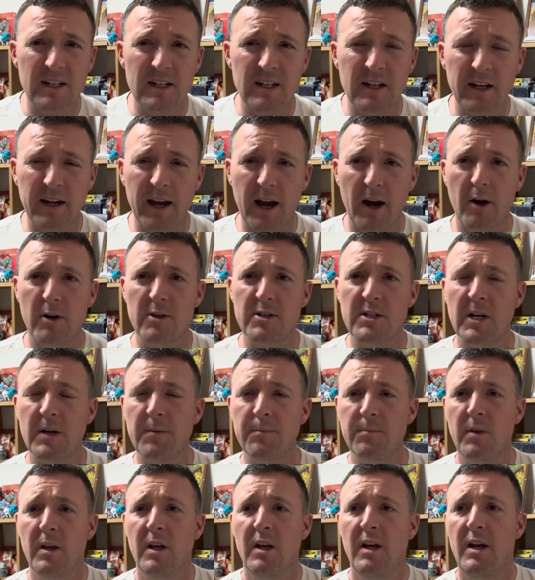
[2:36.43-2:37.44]

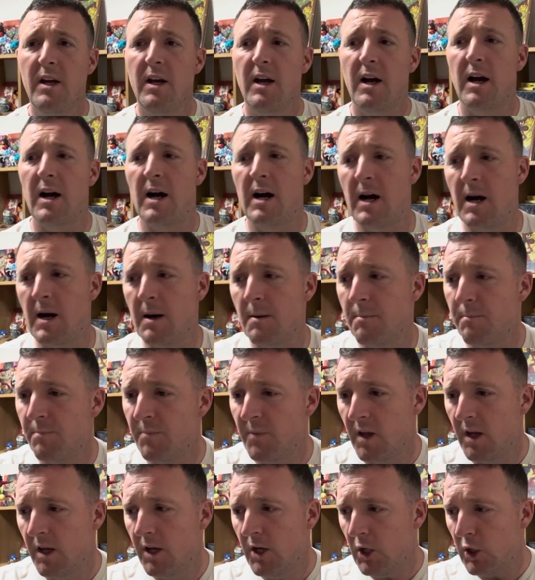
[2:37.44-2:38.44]
character.
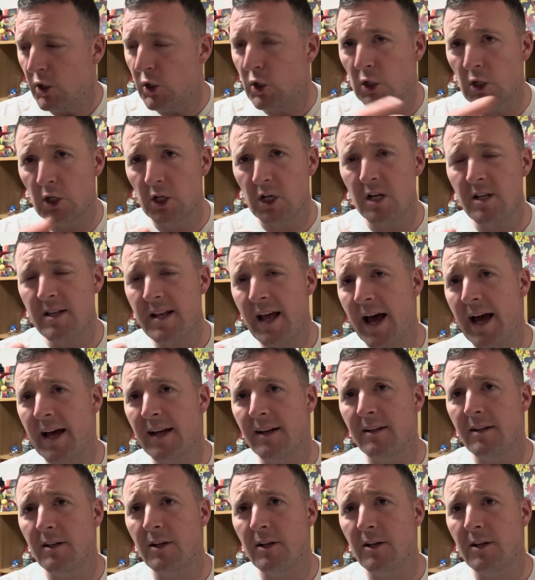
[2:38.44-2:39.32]
You learn that,